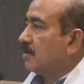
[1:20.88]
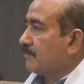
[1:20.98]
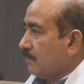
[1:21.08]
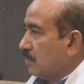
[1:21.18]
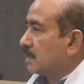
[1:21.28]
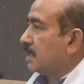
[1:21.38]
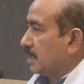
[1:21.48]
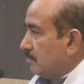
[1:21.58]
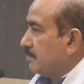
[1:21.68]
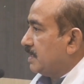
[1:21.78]
of all the
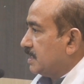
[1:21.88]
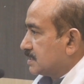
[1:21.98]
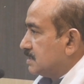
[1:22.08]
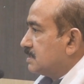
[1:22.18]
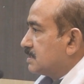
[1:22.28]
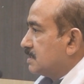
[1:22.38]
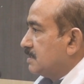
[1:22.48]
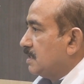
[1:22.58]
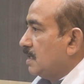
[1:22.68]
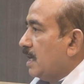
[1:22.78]
recommendations
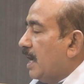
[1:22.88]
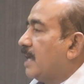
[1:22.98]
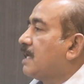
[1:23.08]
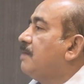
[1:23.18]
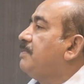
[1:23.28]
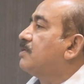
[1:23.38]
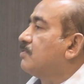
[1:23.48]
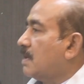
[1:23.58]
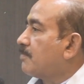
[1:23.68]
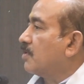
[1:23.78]
and give it to
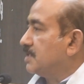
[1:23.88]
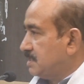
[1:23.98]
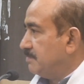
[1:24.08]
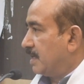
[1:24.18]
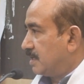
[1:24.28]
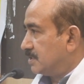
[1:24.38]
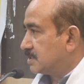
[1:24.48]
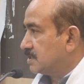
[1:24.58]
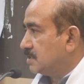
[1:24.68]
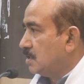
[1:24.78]
the
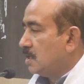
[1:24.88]
policymakers.